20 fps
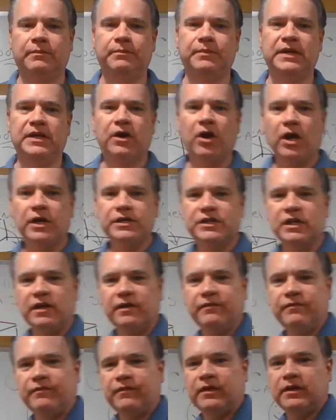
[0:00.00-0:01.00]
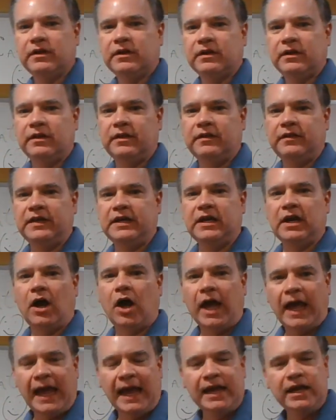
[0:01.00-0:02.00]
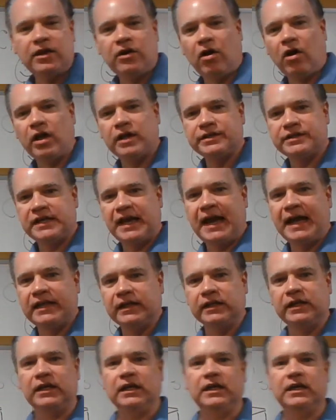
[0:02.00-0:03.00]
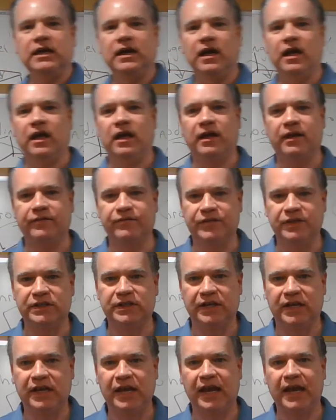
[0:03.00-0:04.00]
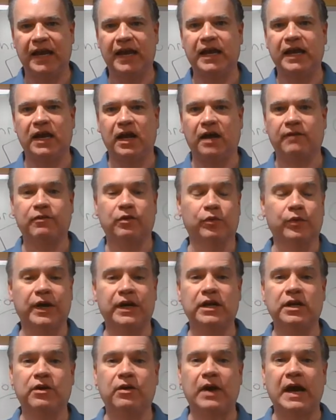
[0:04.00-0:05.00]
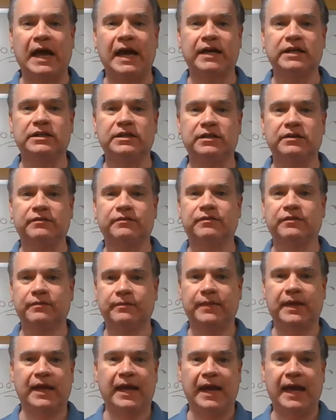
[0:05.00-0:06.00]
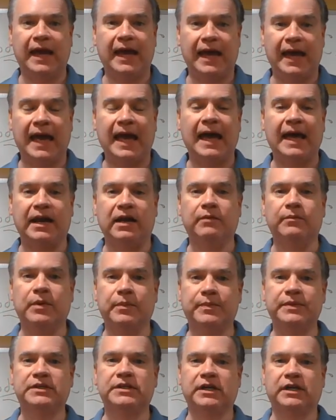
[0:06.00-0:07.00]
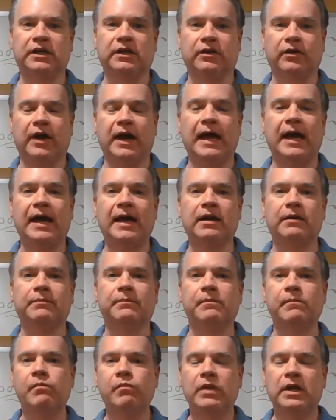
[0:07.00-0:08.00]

because of the acausality of the decay of a radioactive atom, a particular atom,